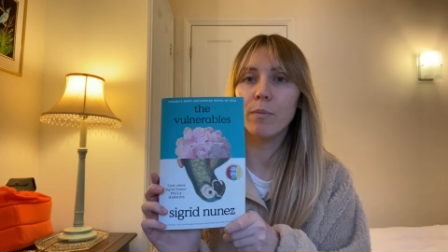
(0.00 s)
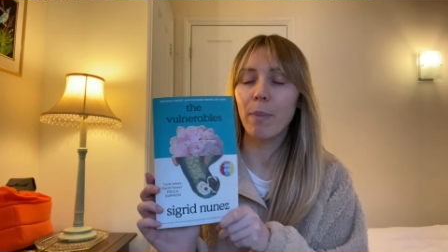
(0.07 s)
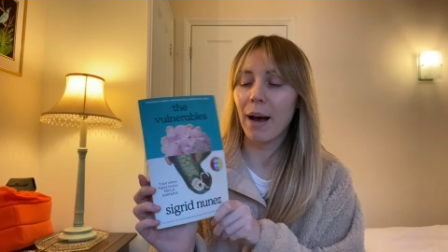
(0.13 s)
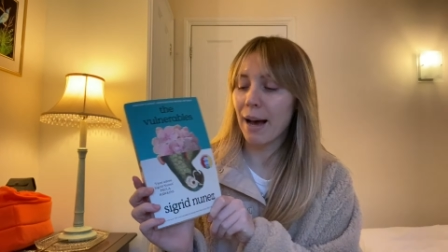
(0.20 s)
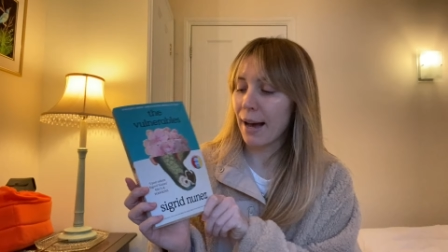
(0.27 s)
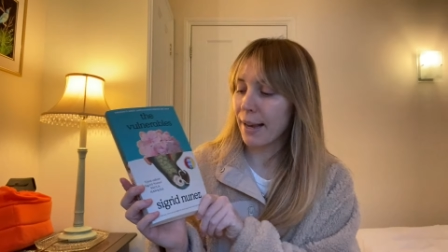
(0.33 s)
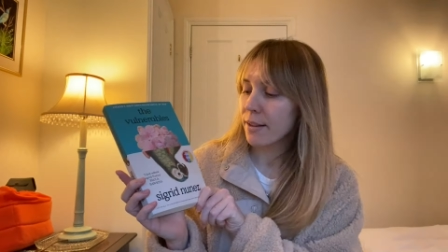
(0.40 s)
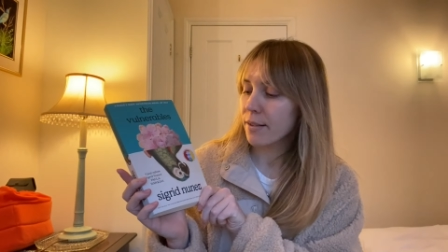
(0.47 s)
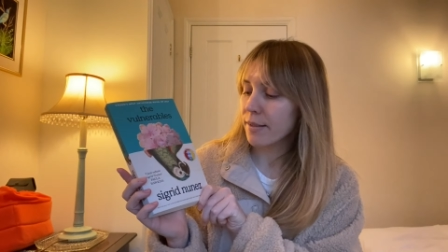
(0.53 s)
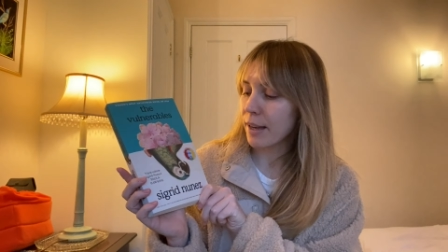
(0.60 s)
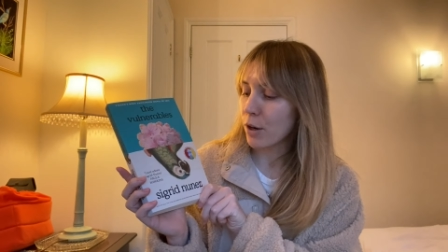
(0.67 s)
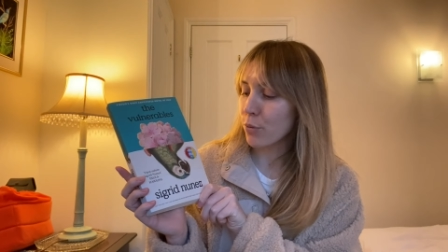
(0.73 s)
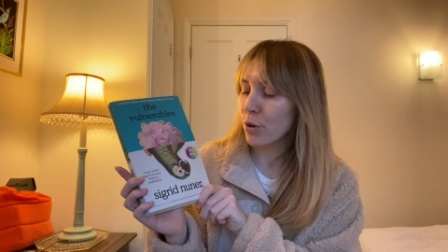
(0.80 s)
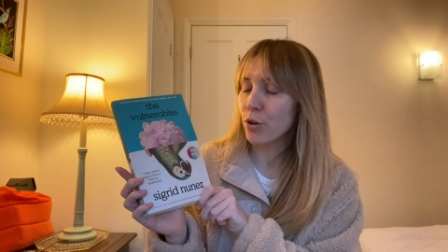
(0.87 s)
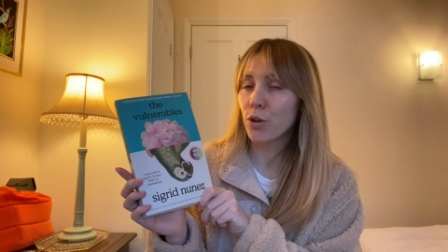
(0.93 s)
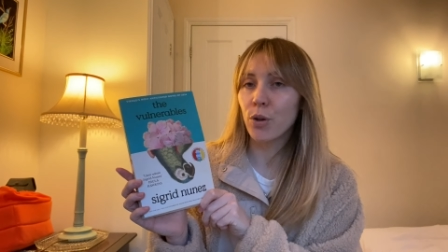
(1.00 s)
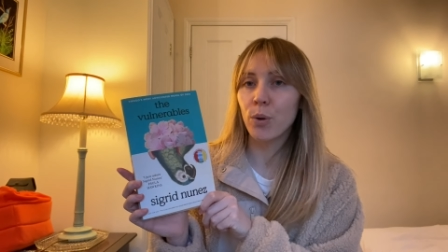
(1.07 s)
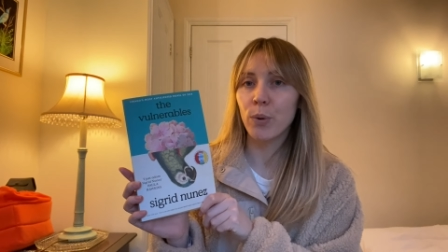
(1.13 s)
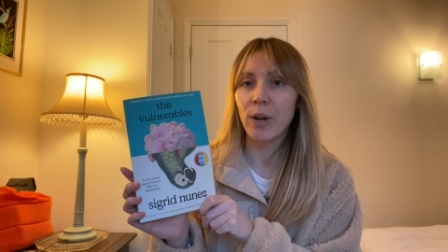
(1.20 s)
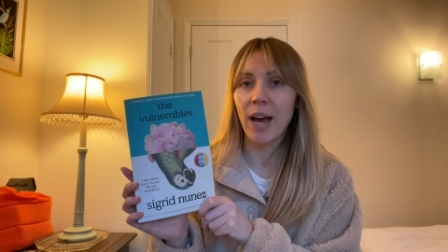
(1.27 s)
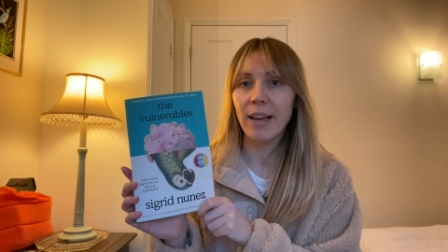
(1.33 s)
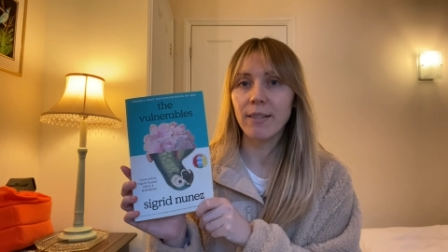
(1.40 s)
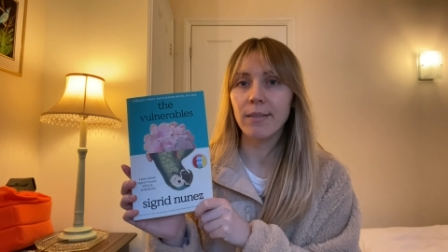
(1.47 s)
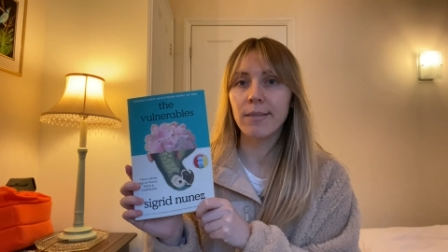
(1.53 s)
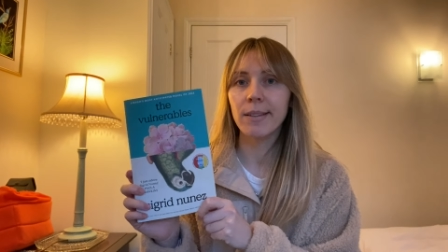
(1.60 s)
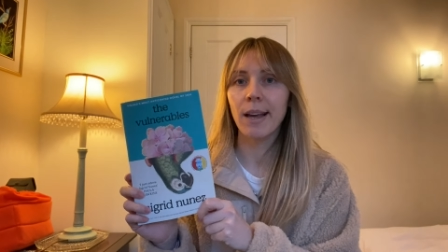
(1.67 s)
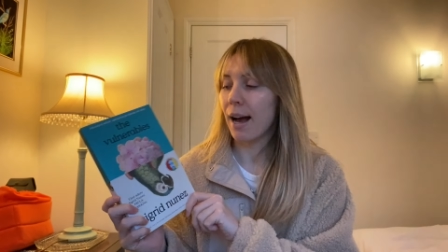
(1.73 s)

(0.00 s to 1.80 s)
by Sigrid Nunez,